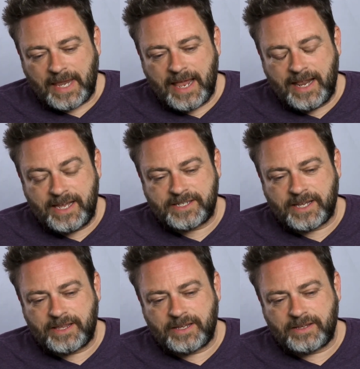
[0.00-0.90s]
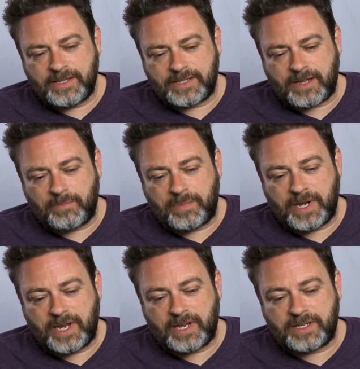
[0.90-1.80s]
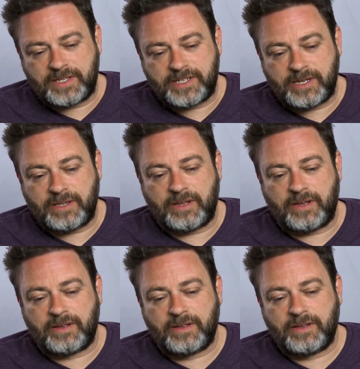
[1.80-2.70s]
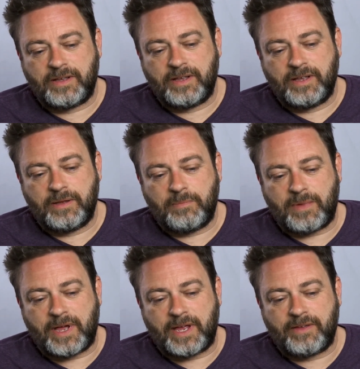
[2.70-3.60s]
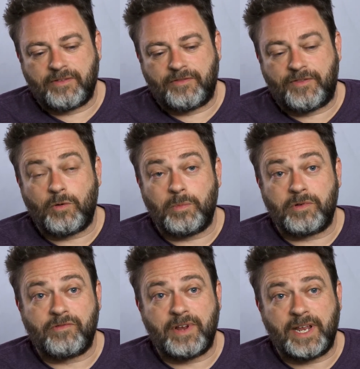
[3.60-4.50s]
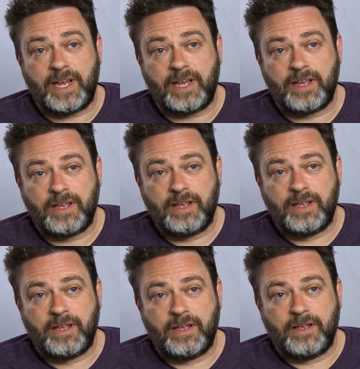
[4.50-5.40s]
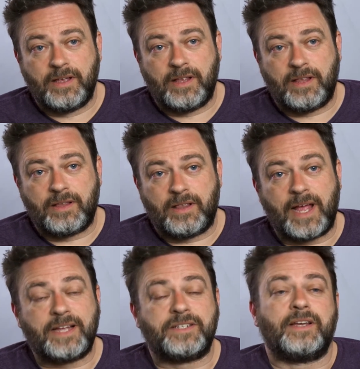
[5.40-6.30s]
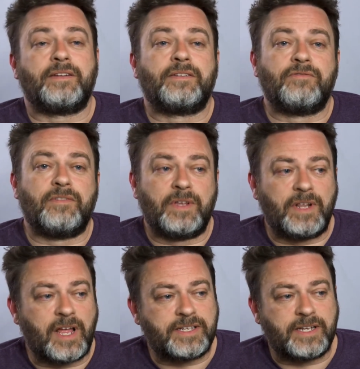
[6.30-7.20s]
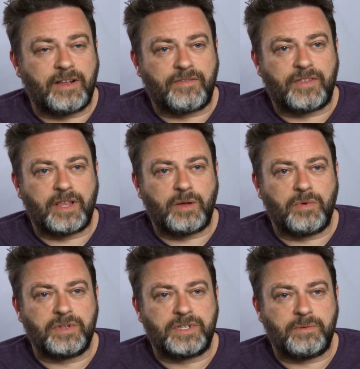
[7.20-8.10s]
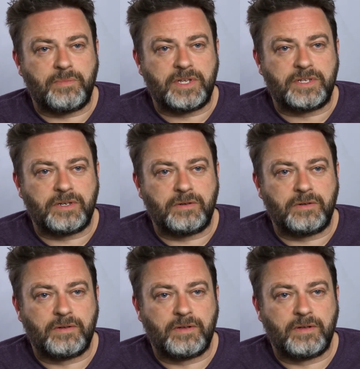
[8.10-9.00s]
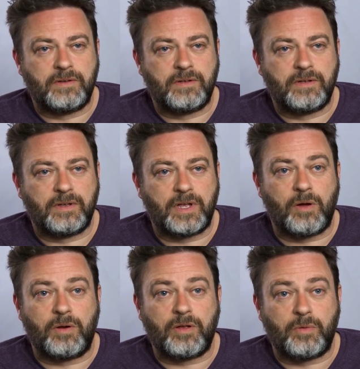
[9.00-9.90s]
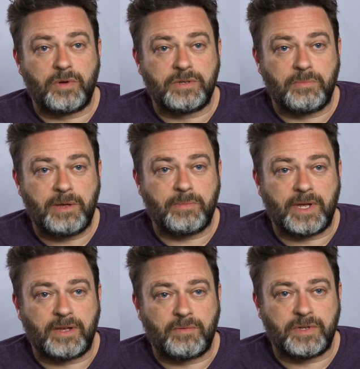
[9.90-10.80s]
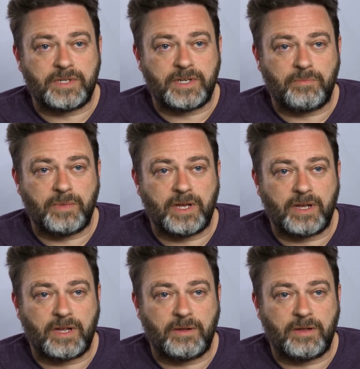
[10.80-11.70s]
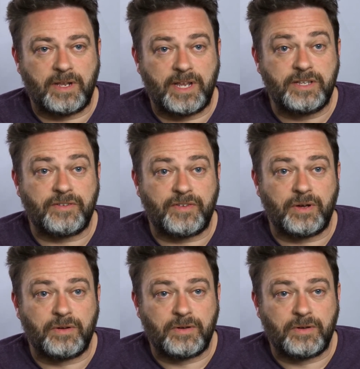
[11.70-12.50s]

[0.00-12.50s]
And he said that this company had seen the, my film and really liked it, and liked it enough that they wanted me to go along and wanted to meet me, wanted to give me a, an interview.